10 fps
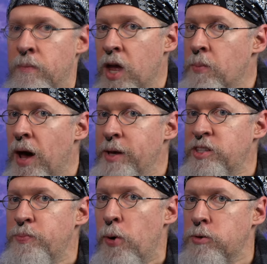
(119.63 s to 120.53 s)
Am I
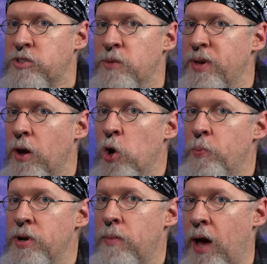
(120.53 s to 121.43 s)
supposed to be
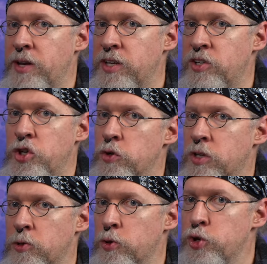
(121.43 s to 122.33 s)
open minded to
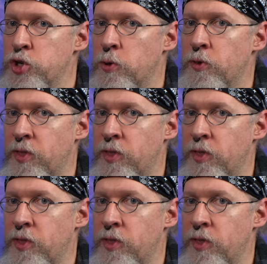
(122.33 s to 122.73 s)
delusional